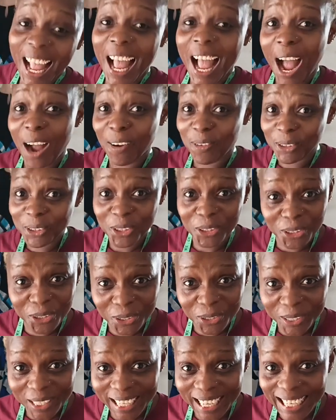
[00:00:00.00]
I want to show
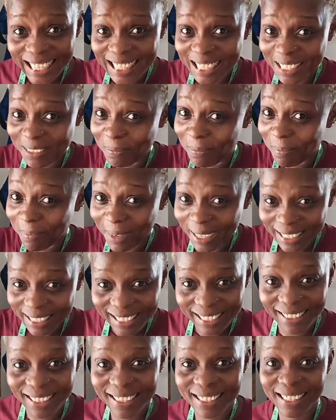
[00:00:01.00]
you guys the
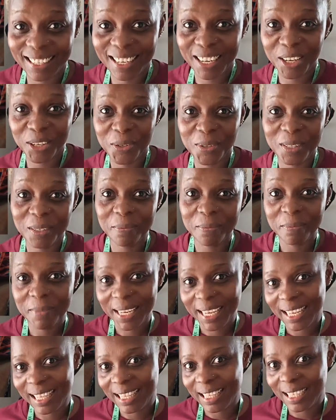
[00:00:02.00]
materials that I used in
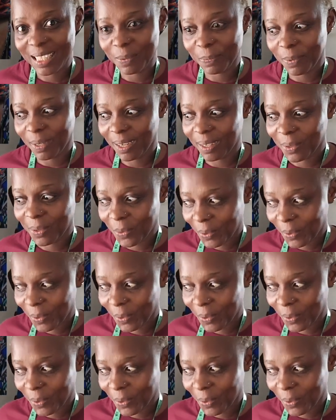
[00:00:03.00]
making this bag.